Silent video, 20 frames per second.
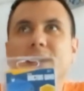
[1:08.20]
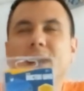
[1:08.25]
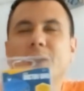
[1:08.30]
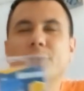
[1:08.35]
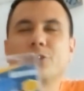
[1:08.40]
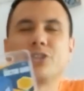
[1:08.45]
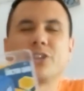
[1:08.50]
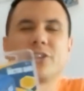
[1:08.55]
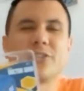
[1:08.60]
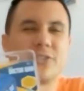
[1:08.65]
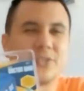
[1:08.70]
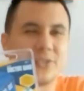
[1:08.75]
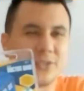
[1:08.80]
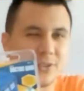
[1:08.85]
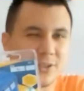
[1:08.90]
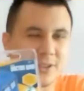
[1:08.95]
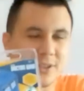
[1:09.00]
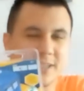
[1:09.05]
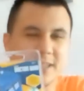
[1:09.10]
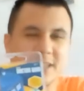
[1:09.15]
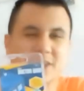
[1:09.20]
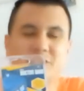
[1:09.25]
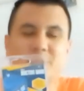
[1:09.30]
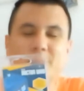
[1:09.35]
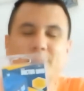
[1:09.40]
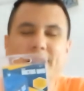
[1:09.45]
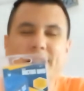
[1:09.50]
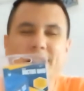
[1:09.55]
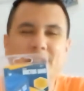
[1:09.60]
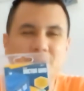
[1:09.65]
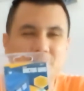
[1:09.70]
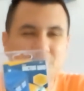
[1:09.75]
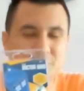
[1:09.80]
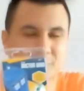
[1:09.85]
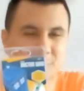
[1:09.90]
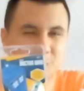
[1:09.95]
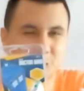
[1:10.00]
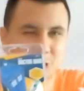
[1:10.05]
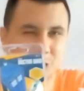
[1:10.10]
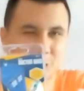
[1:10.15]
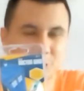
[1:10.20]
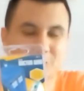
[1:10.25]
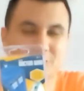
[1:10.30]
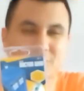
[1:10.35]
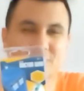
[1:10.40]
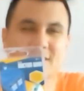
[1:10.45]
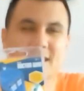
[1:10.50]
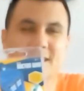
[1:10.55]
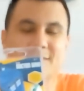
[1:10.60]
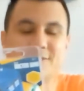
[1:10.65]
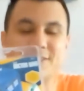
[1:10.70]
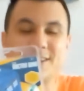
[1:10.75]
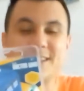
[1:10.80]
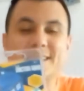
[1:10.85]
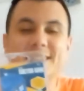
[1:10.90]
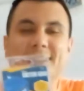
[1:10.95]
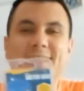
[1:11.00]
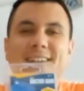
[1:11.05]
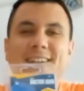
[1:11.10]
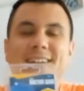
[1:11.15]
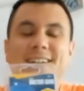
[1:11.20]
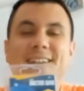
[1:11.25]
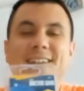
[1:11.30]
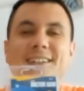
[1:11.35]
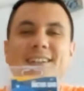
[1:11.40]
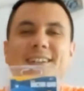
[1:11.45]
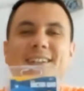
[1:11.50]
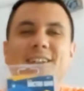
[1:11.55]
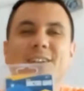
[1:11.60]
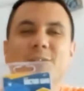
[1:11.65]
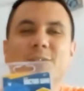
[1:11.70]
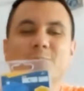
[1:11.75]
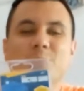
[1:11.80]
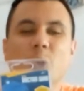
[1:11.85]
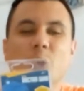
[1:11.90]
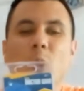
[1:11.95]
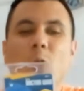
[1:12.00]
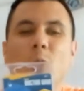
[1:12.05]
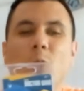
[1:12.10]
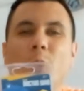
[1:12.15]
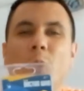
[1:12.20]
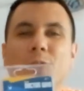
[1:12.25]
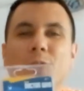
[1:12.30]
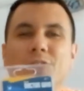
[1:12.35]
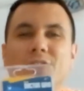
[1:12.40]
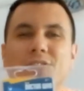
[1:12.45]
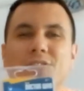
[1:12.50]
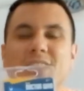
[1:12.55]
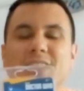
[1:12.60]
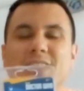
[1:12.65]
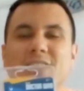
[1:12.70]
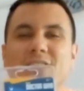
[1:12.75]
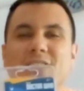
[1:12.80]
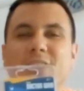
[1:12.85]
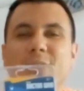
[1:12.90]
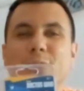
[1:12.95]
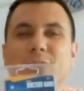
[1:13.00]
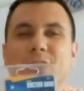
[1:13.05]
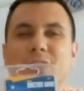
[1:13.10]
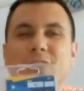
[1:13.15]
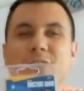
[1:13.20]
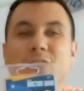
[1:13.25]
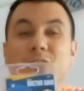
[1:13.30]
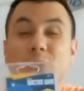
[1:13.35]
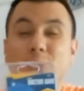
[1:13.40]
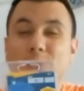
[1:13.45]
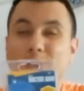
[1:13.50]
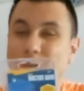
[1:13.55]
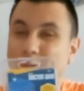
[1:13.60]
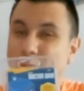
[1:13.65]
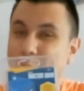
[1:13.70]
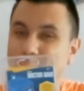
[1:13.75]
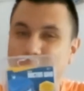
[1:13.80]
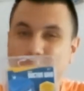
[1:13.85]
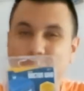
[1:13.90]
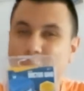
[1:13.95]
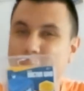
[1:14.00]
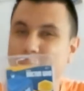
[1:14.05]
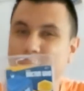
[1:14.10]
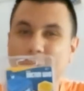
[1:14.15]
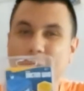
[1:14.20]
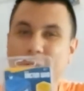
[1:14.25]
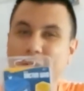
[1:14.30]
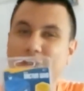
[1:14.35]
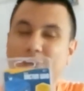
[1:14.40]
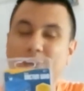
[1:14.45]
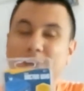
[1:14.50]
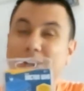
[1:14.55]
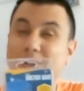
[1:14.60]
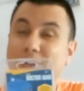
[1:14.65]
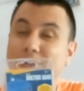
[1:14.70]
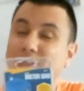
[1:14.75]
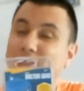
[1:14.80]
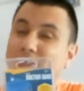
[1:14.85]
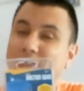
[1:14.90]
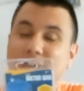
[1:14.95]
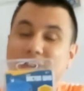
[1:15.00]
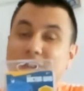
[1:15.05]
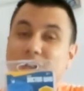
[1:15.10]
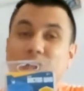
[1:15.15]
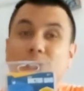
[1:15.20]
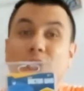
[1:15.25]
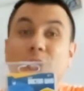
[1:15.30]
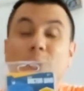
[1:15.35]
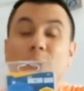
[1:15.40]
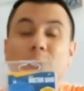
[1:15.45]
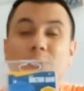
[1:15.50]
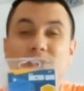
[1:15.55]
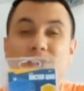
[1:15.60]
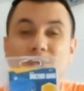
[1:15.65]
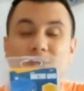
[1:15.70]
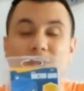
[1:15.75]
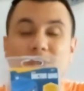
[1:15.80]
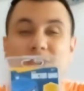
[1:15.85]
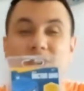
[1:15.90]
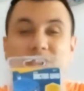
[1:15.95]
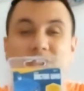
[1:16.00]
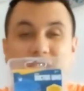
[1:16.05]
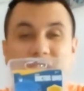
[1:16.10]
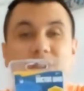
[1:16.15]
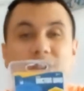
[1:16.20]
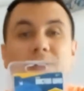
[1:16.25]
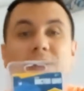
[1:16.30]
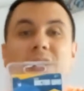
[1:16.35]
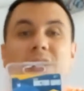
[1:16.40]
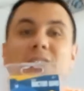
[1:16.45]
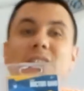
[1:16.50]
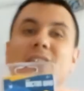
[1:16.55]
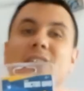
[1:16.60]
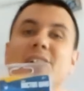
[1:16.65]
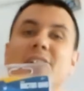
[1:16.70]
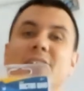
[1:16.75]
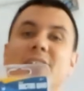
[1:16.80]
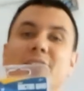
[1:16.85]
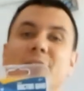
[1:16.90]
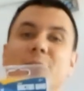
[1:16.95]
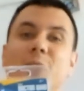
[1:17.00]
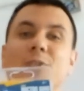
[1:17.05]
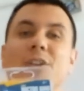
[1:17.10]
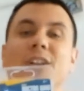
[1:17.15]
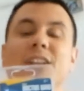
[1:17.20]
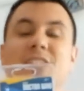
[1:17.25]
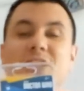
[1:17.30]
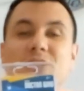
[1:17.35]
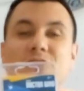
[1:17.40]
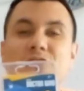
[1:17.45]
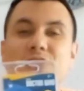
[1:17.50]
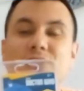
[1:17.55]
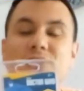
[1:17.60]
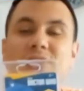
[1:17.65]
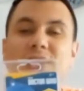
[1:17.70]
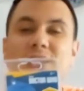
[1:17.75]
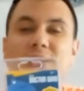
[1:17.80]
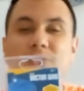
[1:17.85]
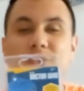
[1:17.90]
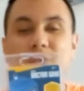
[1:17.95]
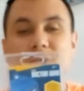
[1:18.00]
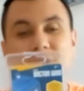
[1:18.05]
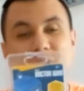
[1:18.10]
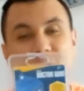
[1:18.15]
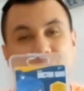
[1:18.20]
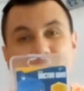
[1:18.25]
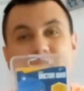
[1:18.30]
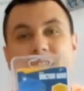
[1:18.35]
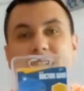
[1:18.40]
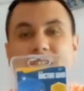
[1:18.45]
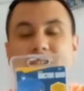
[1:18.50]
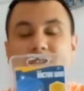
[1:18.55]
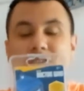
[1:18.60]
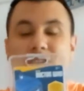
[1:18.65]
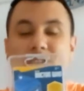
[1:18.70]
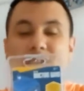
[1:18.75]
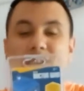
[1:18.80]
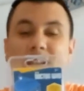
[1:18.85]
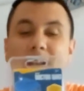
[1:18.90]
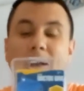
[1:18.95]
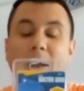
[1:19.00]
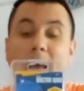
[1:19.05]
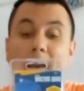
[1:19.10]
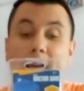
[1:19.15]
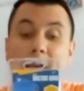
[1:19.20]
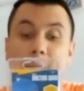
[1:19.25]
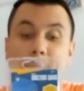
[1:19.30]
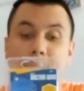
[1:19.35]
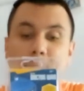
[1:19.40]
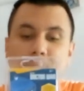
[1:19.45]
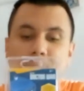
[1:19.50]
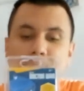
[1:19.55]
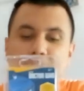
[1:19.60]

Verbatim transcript: I'll just explain you some short stuff, then uh, all the things I will leave it to you to watch, because it's, the show is, the series are really interesting, so it's really interesting. And